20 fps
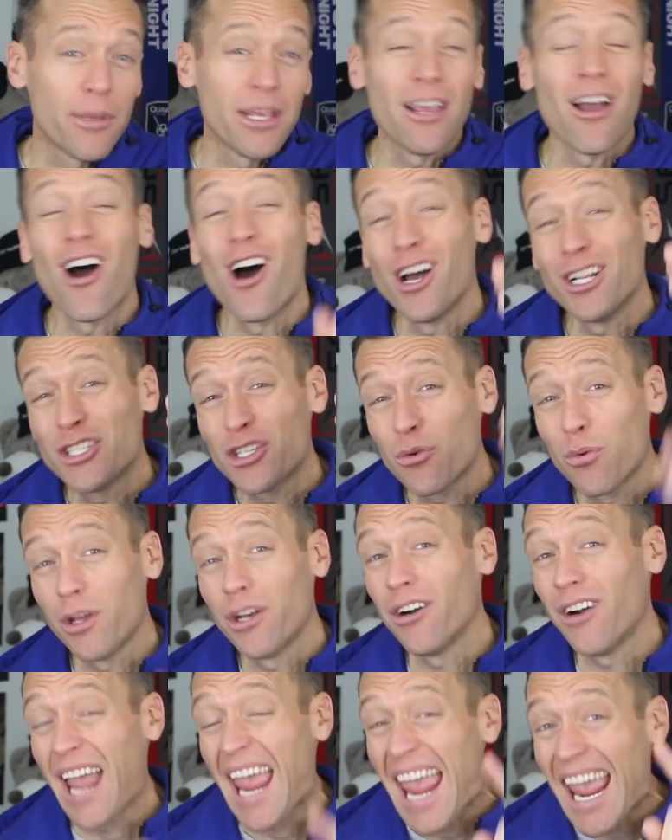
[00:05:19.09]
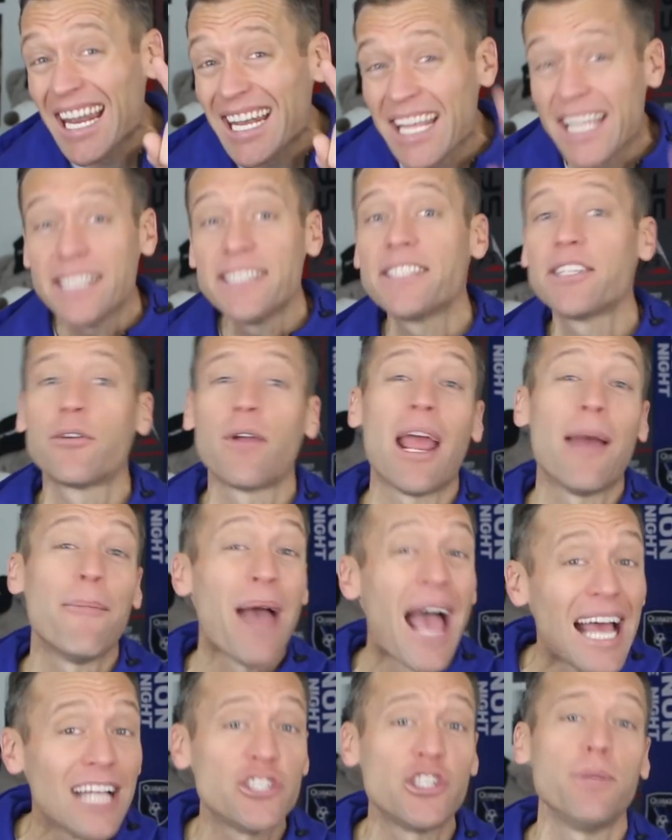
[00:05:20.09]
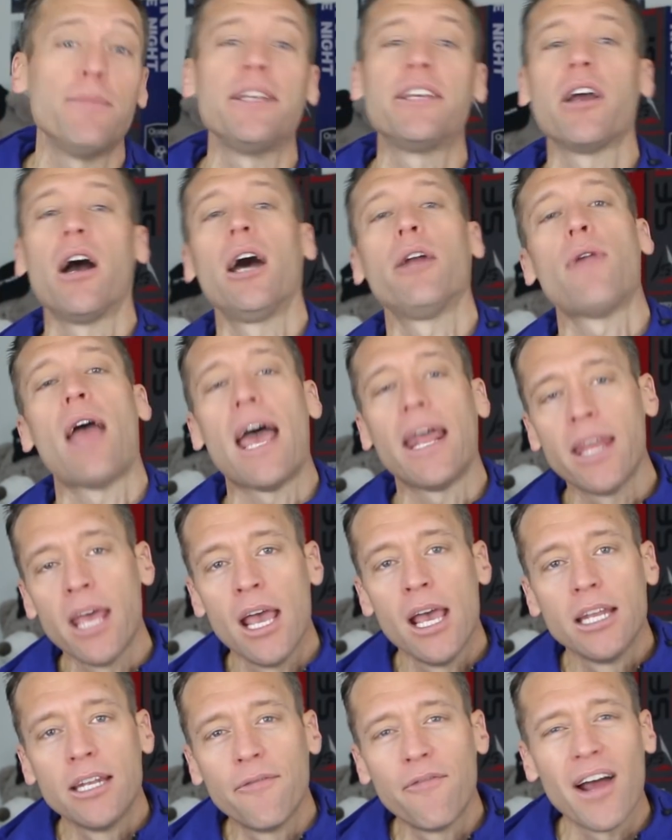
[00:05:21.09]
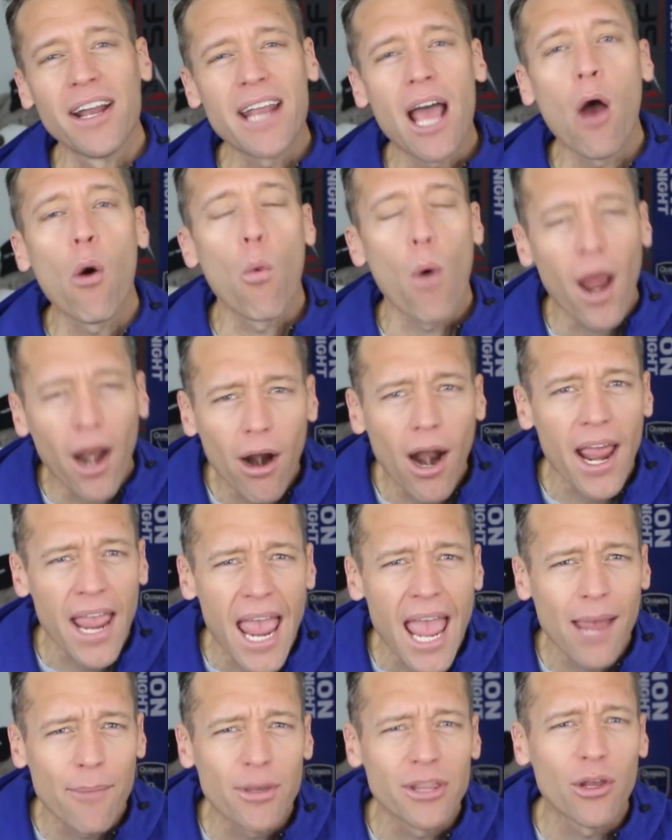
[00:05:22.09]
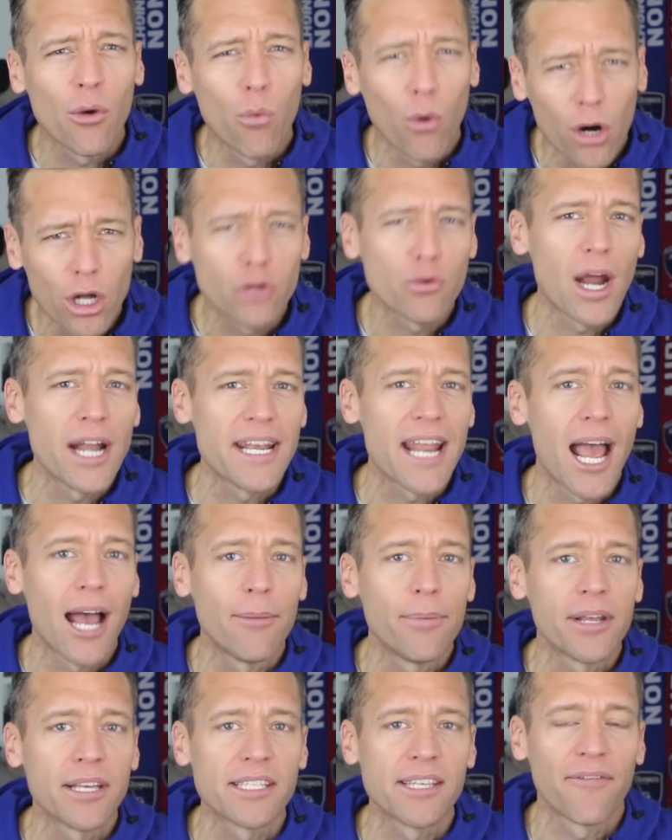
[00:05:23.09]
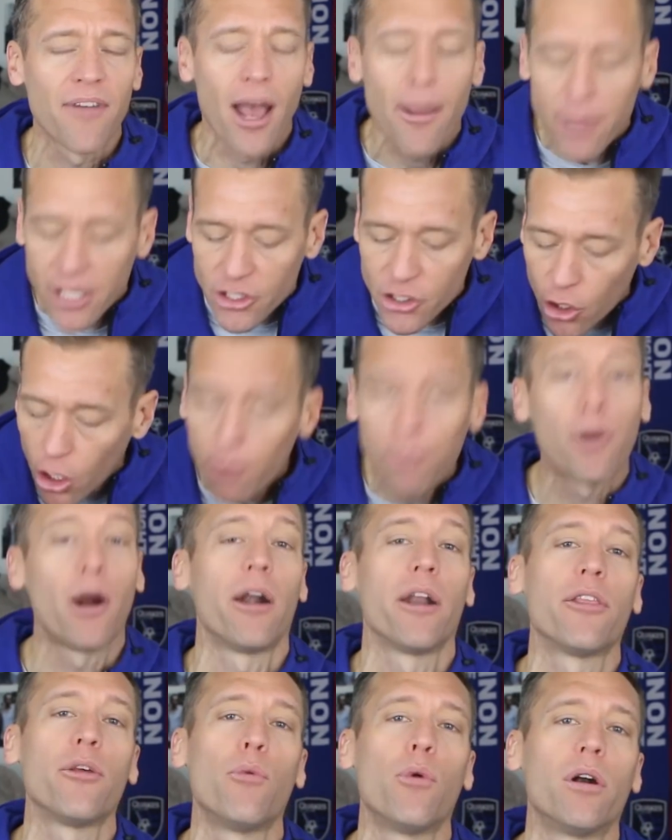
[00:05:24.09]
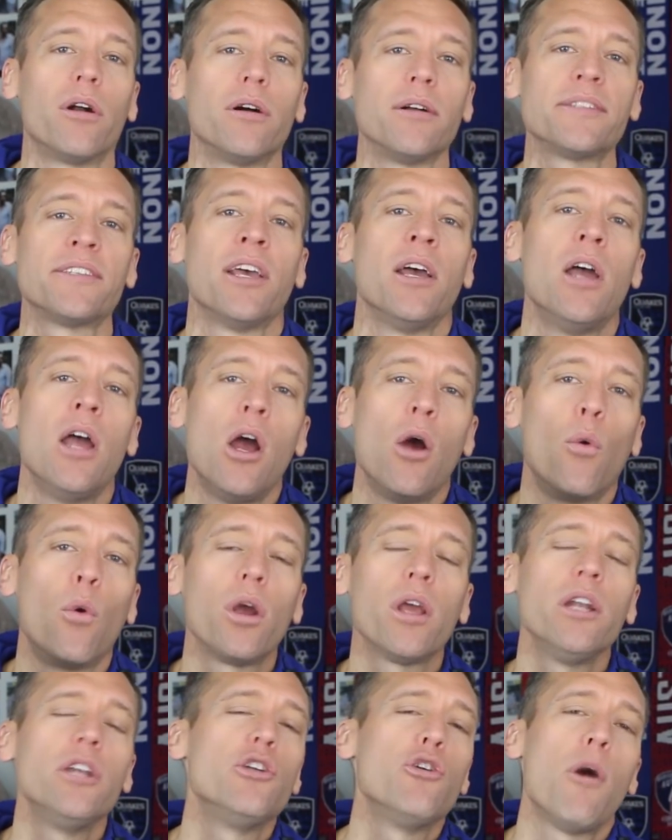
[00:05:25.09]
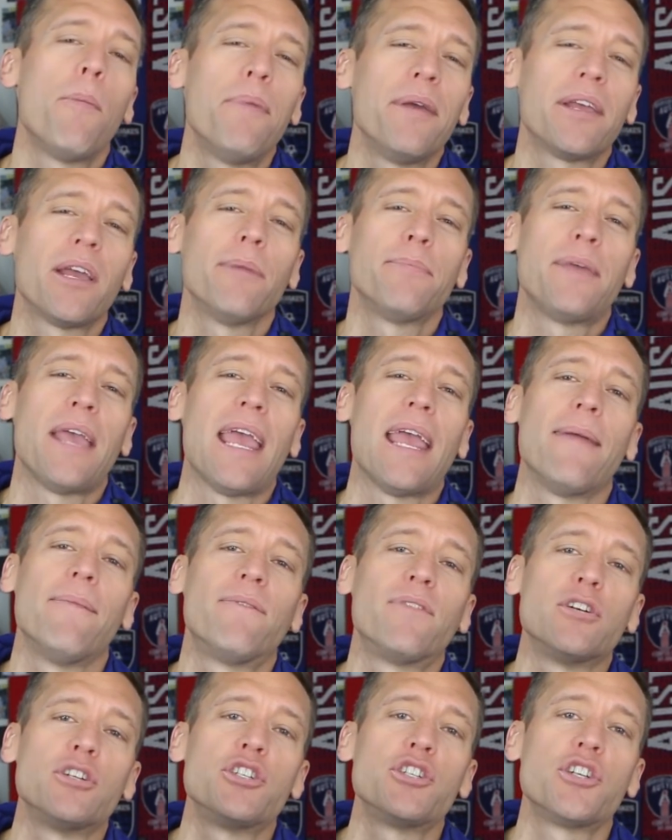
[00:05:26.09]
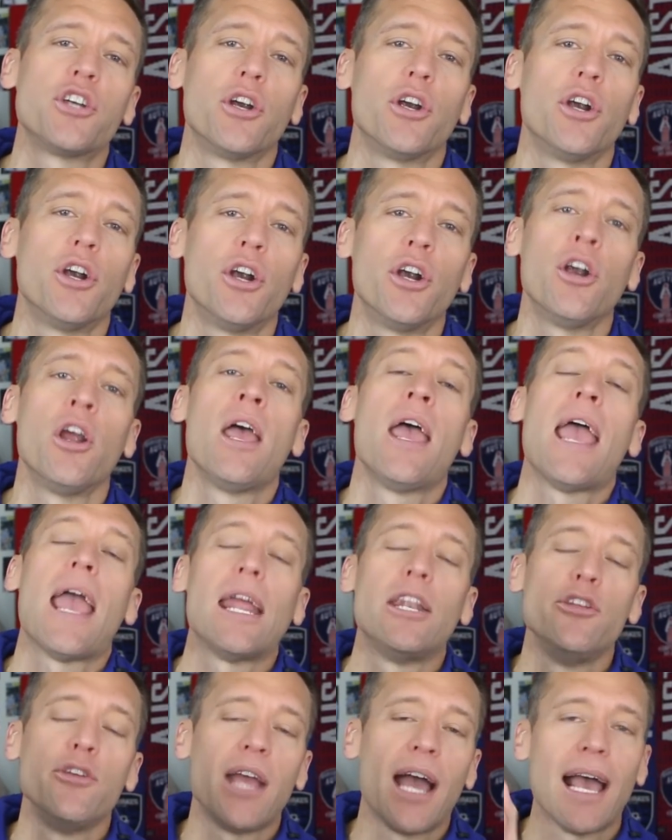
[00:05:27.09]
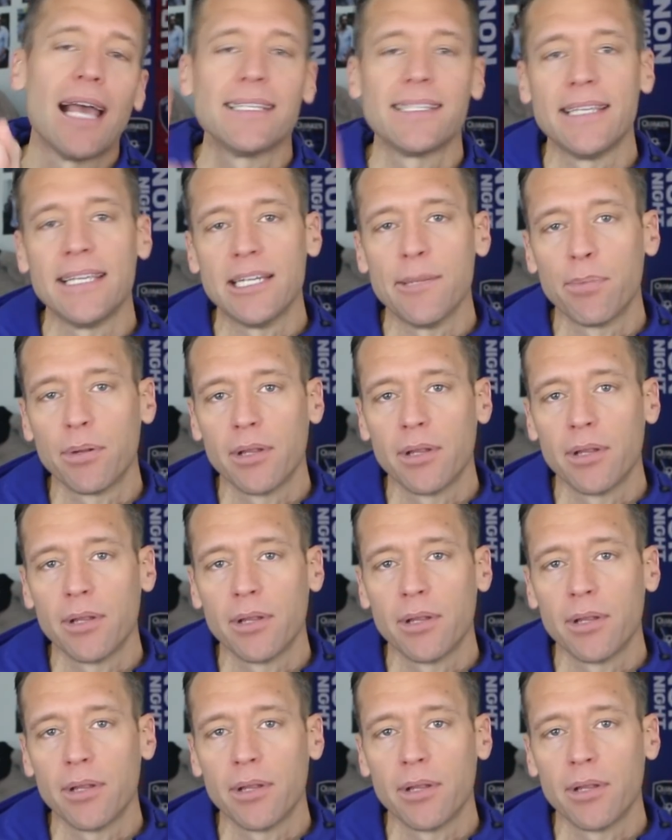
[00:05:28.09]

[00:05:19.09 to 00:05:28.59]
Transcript: me on Twitter and Instagram at Jimmy Conrad to find out where I am in the world right now, because if I'm in your part of the world, we're gonna do a pickup game for sure, and you guys need to